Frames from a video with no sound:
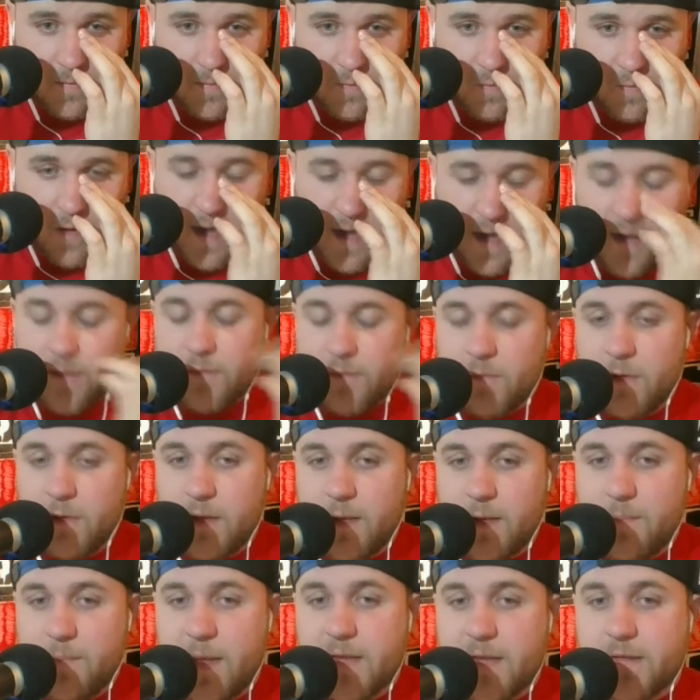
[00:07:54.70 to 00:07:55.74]

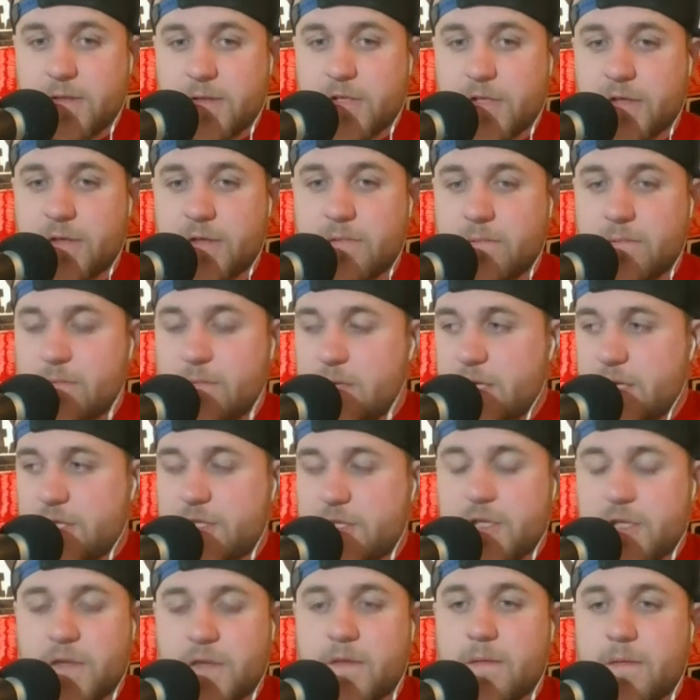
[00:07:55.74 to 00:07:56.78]
They should
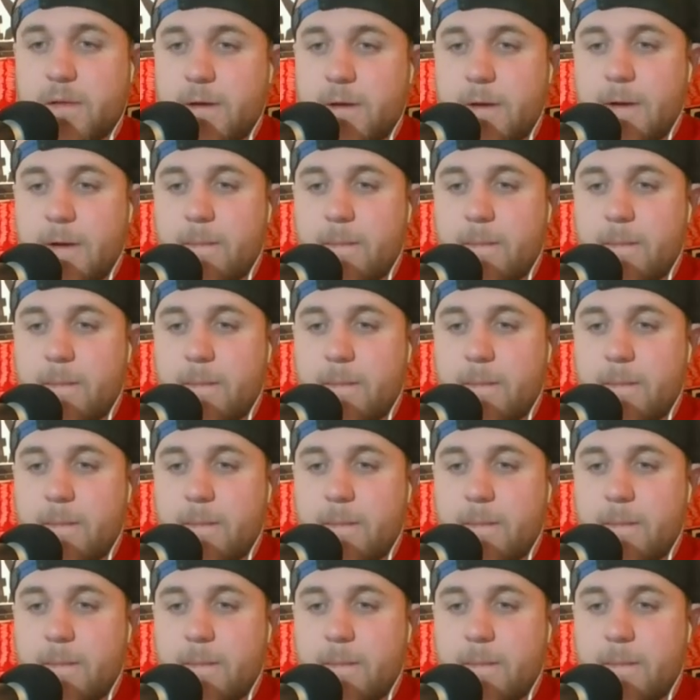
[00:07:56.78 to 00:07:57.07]
just,